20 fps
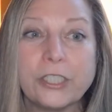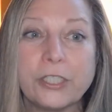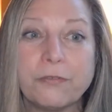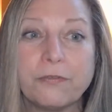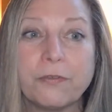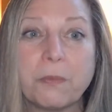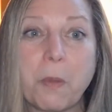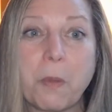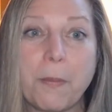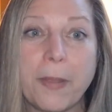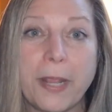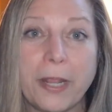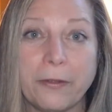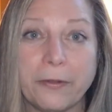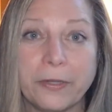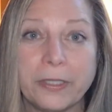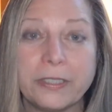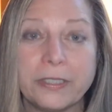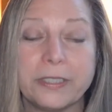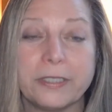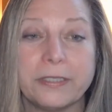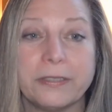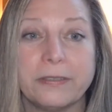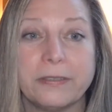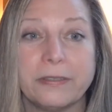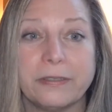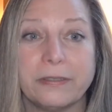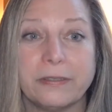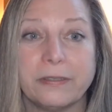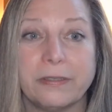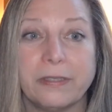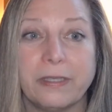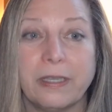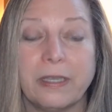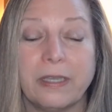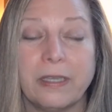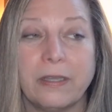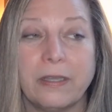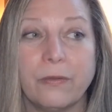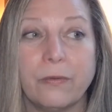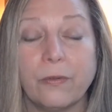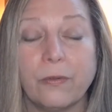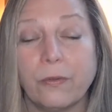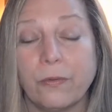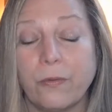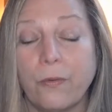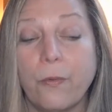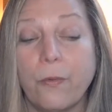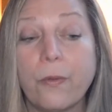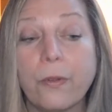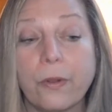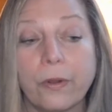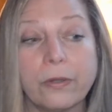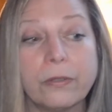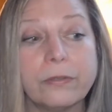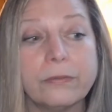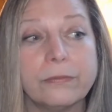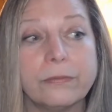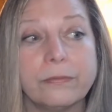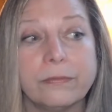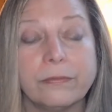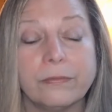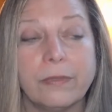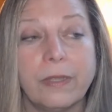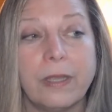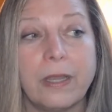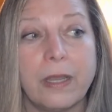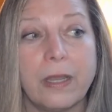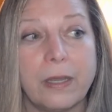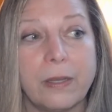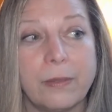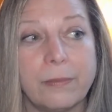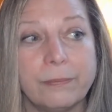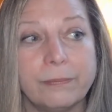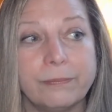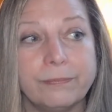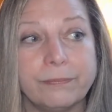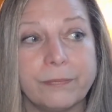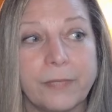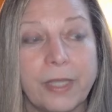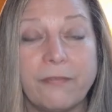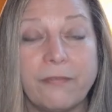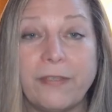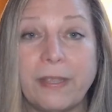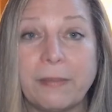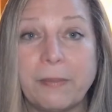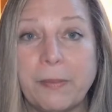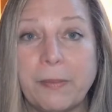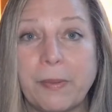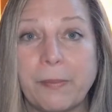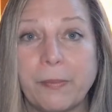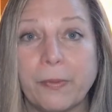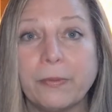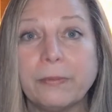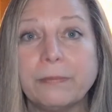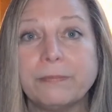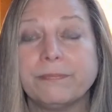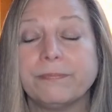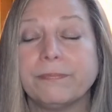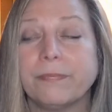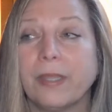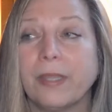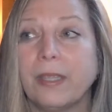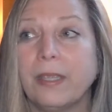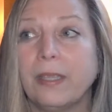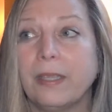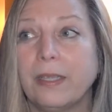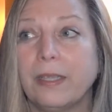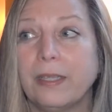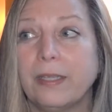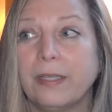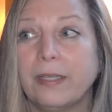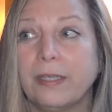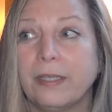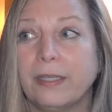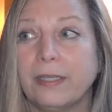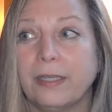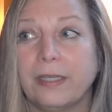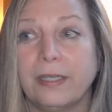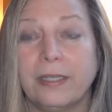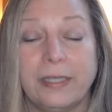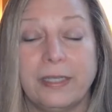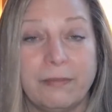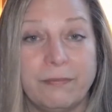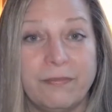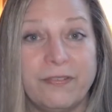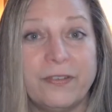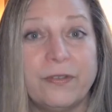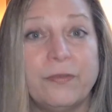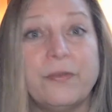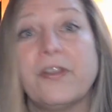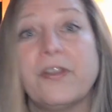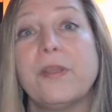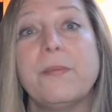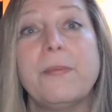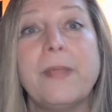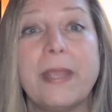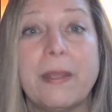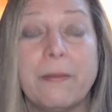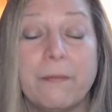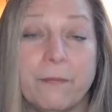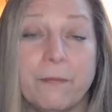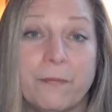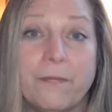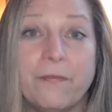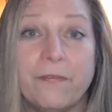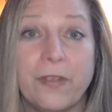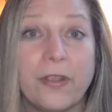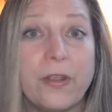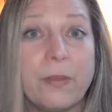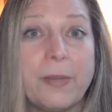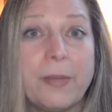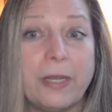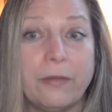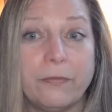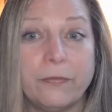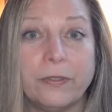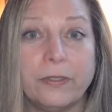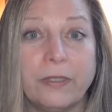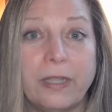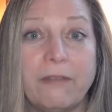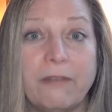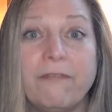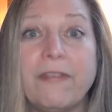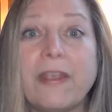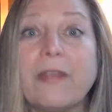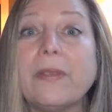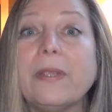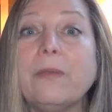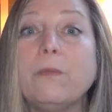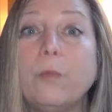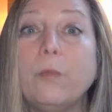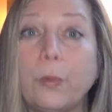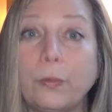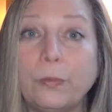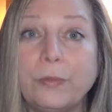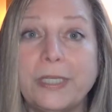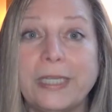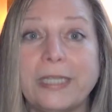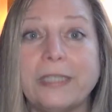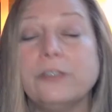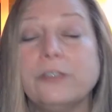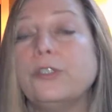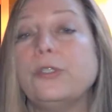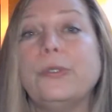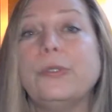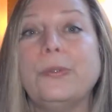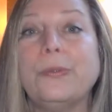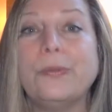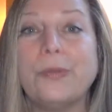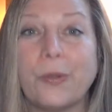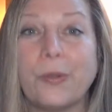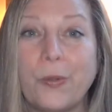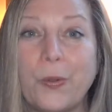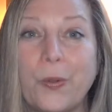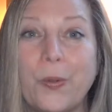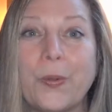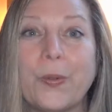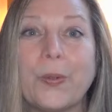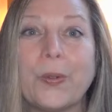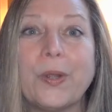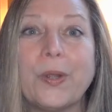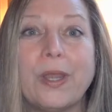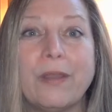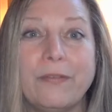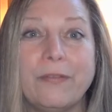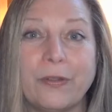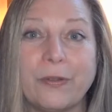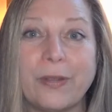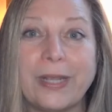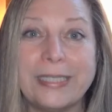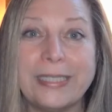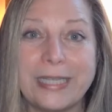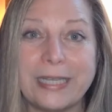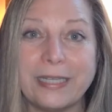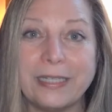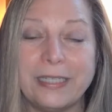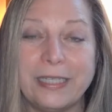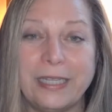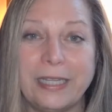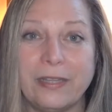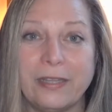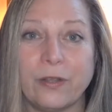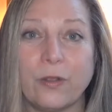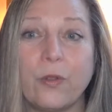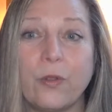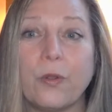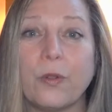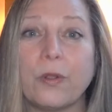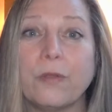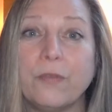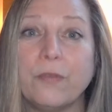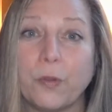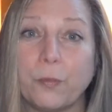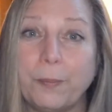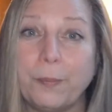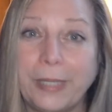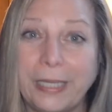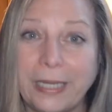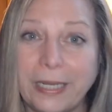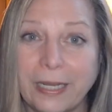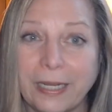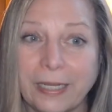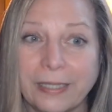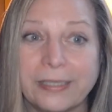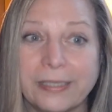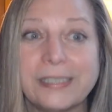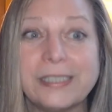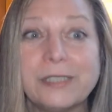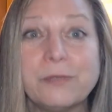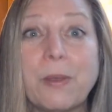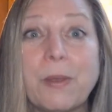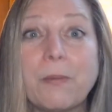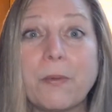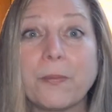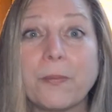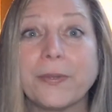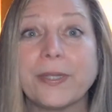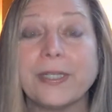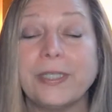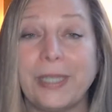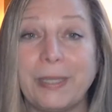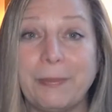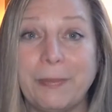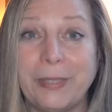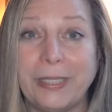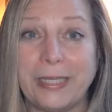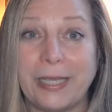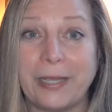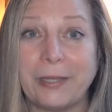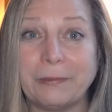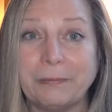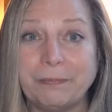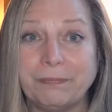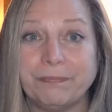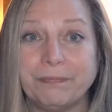from a parent or a family member can feel very, very painful and very wounding to the core of your identity, the core of your being. And this is what we're reclaiming now